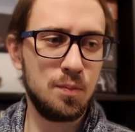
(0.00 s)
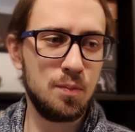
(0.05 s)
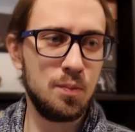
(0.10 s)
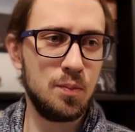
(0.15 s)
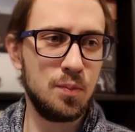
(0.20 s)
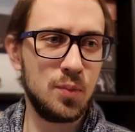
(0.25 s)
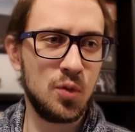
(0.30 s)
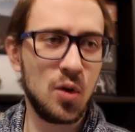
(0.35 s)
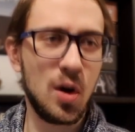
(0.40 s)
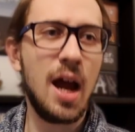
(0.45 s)

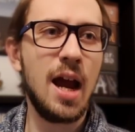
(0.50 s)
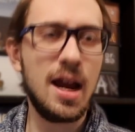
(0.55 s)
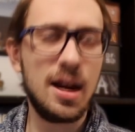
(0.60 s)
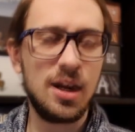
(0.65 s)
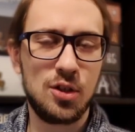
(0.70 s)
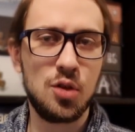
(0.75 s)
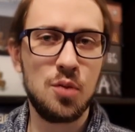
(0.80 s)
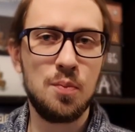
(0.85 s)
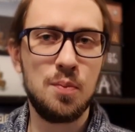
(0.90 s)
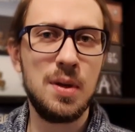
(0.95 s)
trying
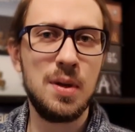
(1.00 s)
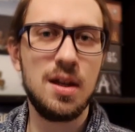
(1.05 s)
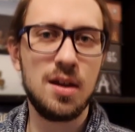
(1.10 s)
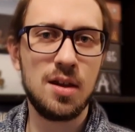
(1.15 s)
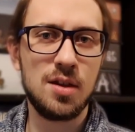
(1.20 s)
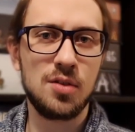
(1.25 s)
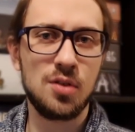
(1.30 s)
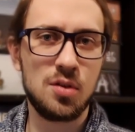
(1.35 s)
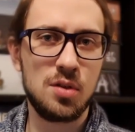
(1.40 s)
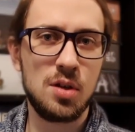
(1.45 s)
to be a
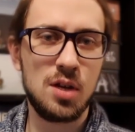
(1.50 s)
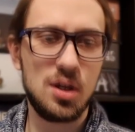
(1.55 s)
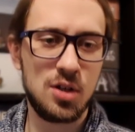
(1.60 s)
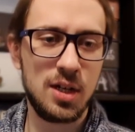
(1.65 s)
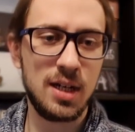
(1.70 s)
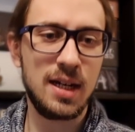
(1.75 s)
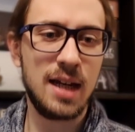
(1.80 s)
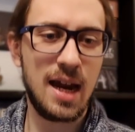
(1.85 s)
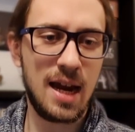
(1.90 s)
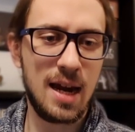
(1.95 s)

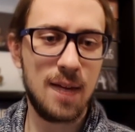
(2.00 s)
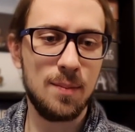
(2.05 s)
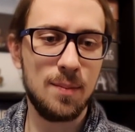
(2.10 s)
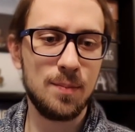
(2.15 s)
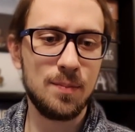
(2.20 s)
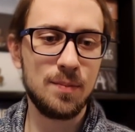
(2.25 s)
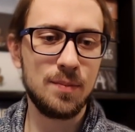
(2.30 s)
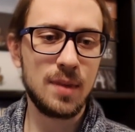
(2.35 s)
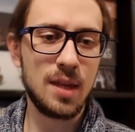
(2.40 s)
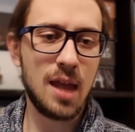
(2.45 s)
strategic
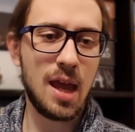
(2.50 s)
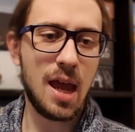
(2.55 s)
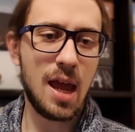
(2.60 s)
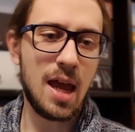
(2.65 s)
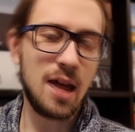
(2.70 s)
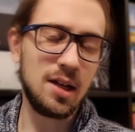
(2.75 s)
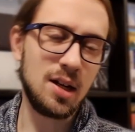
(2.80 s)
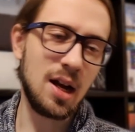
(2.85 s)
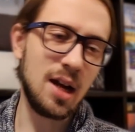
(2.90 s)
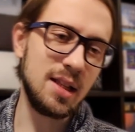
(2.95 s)
game,
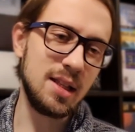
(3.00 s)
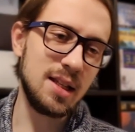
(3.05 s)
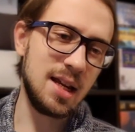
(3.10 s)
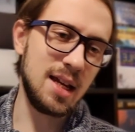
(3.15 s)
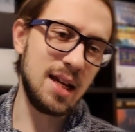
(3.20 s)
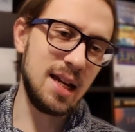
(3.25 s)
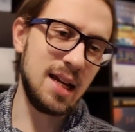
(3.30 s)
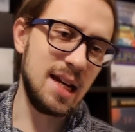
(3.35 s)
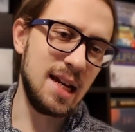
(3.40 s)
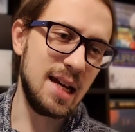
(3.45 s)
and kinda
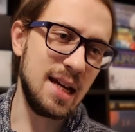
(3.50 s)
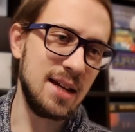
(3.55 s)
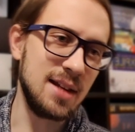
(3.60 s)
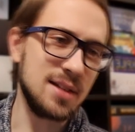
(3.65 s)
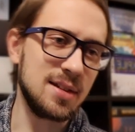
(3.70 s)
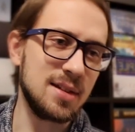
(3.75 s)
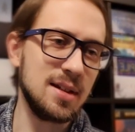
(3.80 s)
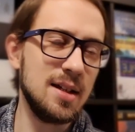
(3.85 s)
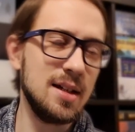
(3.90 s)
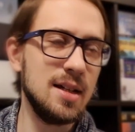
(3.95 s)

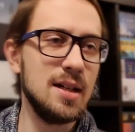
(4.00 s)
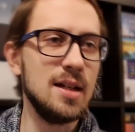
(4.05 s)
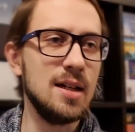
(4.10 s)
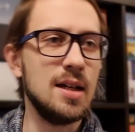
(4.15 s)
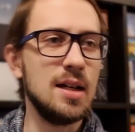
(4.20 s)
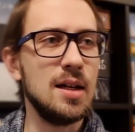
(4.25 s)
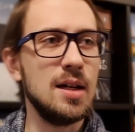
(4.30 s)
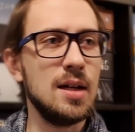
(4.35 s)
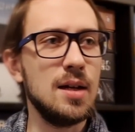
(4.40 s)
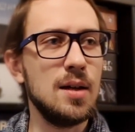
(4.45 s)
is,
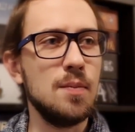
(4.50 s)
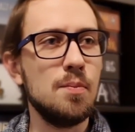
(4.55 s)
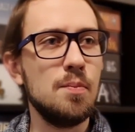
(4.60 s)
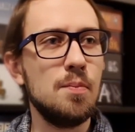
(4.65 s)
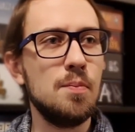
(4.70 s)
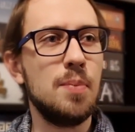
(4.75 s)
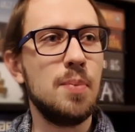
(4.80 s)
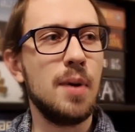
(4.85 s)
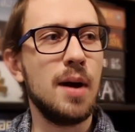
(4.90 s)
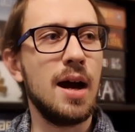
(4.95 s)

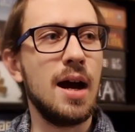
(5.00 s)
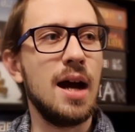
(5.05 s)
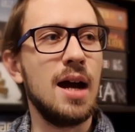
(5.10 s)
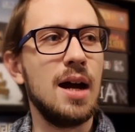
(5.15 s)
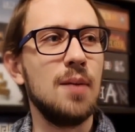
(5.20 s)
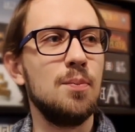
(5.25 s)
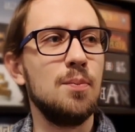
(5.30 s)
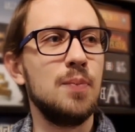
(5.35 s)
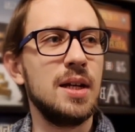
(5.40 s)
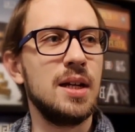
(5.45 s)

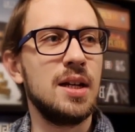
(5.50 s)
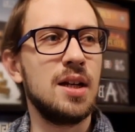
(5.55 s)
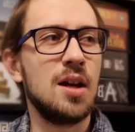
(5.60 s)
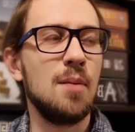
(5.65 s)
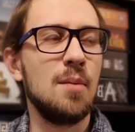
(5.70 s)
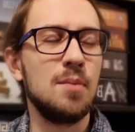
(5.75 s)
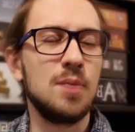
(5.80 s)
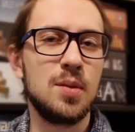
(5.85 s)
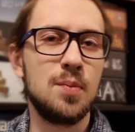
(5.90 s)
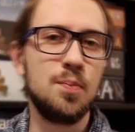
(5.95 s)
but
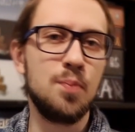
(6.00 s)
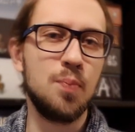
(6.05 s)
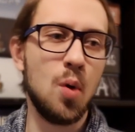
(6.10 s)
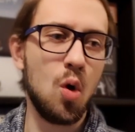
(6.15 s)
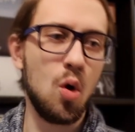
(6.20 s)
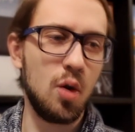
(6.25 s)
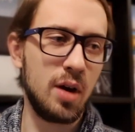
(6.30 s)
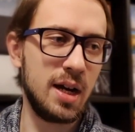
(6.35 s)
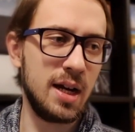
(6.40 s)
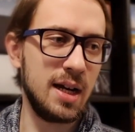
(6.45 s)
becomes
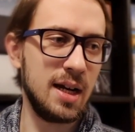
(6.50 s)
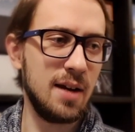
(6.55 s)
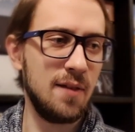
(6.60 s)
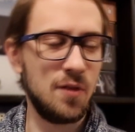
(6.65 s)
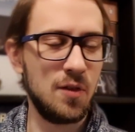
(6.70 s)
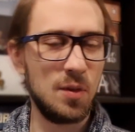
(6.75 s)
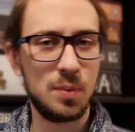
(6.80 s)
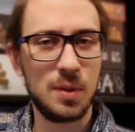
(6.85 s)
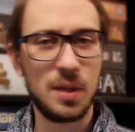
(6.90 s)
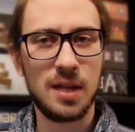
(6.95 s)
boring if
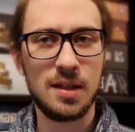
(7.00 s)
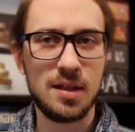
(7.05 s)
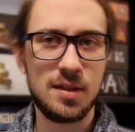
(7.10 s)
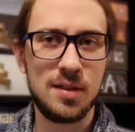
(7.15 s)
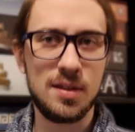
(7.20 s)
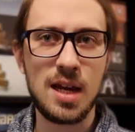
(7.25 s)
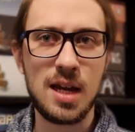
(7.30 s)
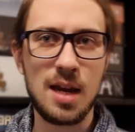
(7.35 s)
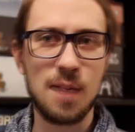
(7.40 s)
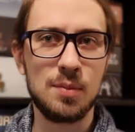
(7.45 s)
you play it in
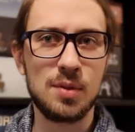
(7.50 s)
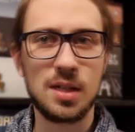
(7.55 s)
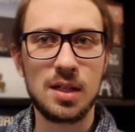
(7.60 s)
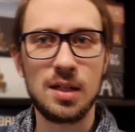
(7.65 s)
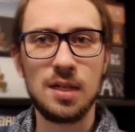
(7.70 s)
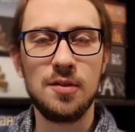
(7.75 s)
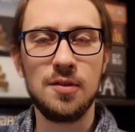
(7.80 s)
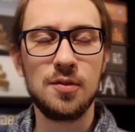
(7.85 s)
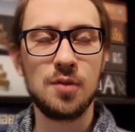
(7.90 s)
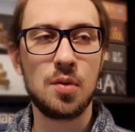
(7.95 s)
teams, at
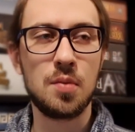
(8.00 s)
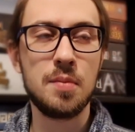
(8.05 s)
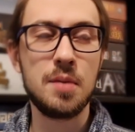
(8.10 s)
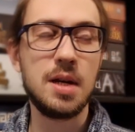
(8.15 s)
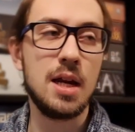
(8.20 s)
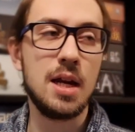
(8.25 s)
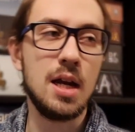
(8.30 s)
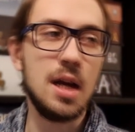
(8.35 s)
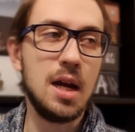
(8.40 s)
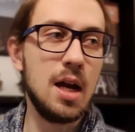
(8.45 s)
least for
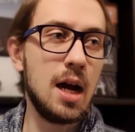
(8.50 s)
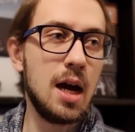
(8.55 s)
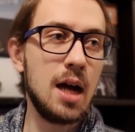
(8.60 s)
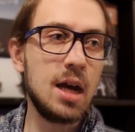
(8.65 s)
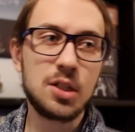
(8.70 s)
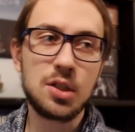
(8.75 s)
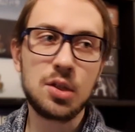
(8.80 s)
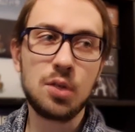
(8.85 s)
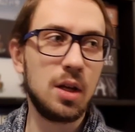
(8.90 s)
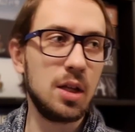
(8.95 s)
me. I
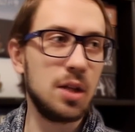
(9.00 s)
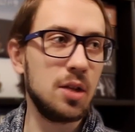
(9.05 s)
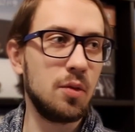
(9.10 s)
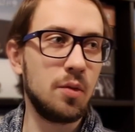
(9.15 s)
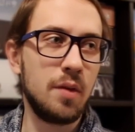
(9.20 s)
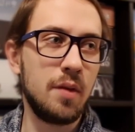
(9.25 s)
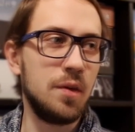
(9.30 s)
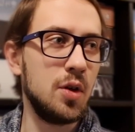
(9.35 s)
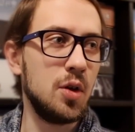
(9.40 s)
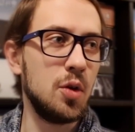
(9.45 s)
saw another
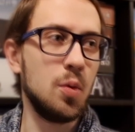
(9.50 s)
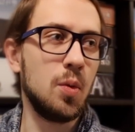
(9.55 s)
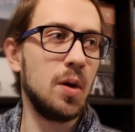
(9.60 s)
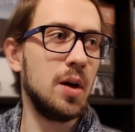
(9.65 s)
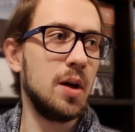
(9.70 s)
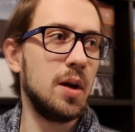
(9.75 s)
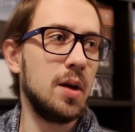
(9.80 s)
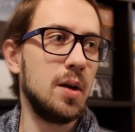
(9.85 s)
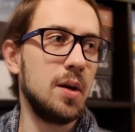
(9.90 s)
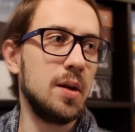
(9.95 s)
review
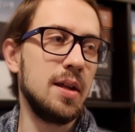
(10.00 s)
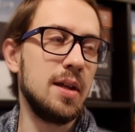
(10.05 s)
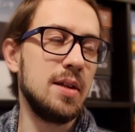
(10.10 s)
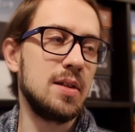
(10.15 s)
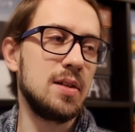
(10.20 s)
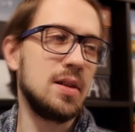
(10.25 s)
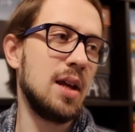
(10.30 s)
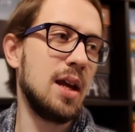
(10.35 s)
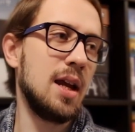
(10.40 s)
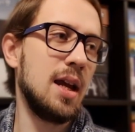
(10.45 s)
where they
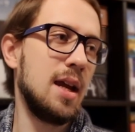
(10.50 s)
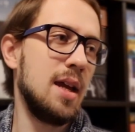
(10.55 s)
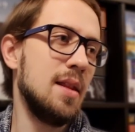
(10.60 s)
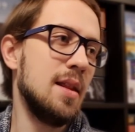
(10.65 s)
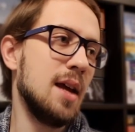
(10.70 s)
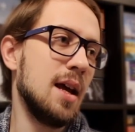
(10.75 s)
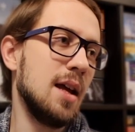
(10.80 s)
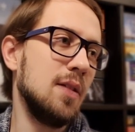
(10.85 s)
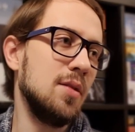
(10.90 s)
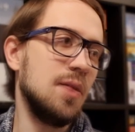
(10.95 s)
say
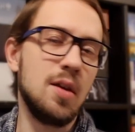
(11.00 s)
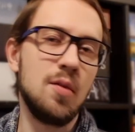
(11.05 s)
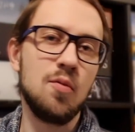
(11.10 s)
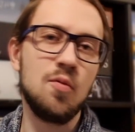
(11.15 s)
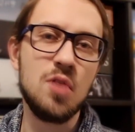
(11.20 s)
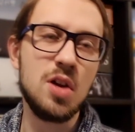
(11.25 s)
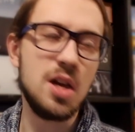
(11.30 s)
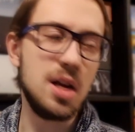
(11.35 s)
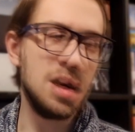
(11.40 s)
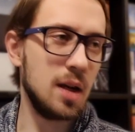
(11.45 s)
that they
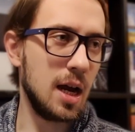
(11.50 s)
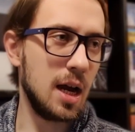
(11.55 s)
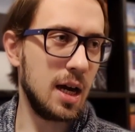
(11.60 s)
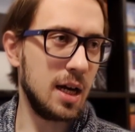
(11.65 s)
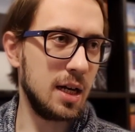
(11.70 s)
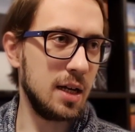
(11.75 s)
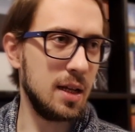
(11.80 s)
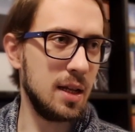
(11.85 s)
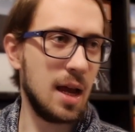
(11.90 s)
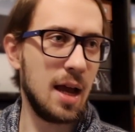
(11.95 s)
really like
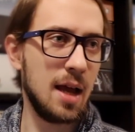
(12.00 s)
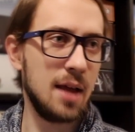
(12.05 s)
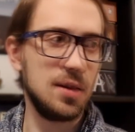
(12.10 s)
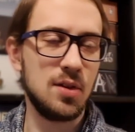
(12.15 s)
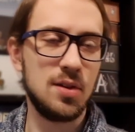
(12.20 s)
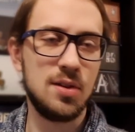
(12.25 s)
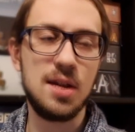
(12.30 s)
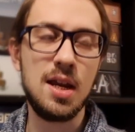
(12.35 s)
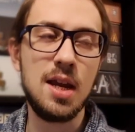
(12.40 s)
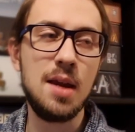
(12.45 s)
it as a
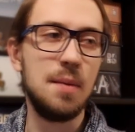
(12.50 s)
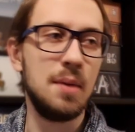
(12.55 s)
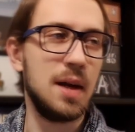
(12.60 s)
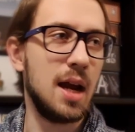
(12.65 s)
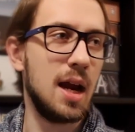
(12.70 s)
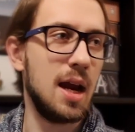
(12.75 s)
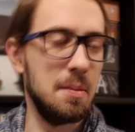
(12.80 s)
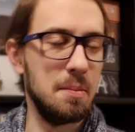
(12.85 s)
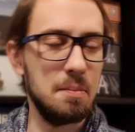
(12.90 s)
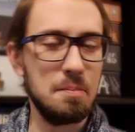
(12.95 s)
team
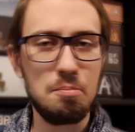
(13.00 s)
game.